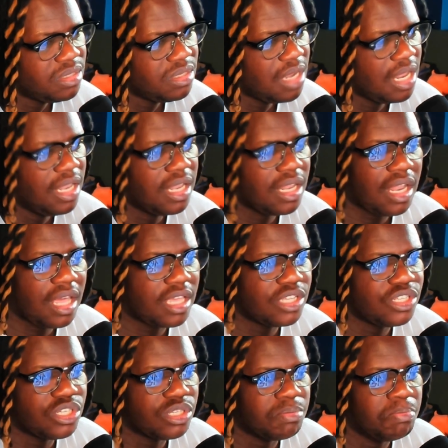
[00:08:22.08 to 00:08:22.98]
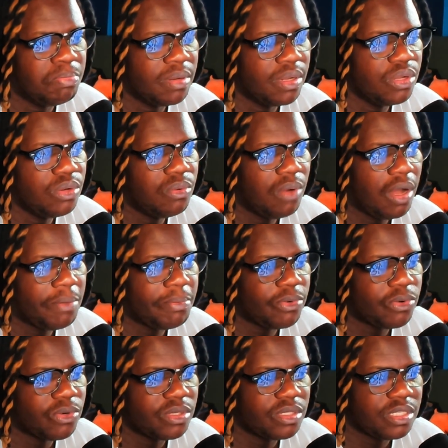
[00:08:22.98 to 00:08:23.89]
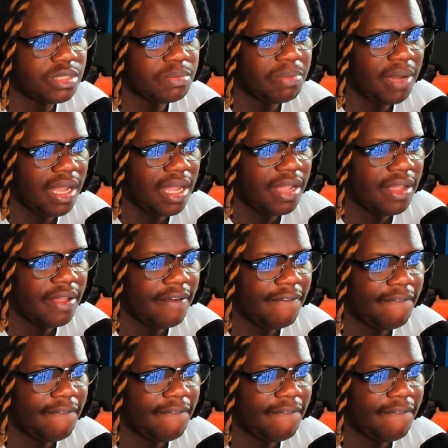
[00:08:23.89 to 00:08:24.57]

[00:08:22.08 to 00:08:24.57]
It looked like it just blew up one spot.